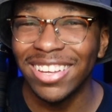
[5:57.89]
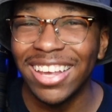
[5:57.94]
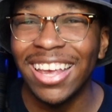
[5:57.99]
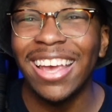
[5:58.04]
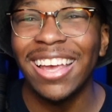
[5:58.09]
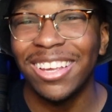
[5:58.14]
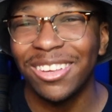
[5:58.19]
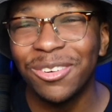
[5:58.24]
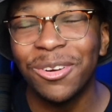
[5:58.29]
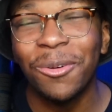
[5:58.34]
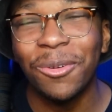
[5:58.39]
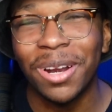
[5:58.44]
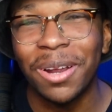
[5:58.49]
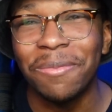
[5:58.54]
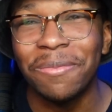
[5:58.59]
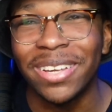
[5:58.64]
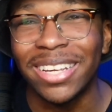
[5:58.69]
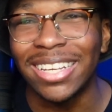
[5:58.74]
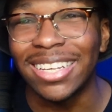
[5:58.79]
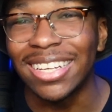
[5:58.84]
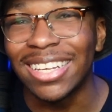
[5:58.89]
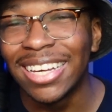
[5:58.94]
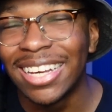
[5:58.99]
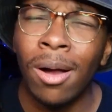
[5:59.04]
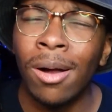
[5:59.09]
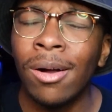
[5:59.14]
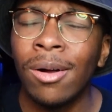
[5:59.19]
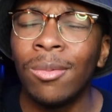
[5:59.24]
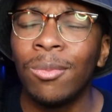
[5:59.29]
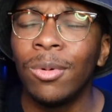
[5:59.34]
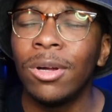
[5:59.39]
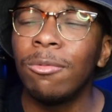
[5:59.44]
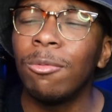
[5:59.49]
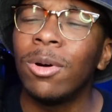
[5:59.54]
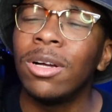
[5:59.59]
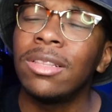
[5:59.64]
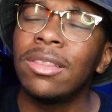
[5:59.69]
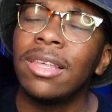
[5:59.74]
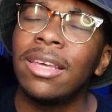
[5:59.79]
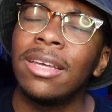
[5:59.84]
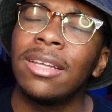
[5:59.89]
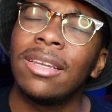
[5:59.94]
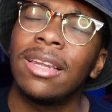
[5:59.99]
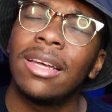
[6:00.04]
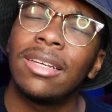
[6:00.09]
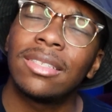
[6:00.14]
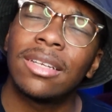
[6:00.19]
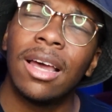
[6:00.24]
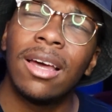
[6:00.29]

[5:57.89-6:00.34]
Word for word: yeah, you know what I mean. Um, one, one thing that's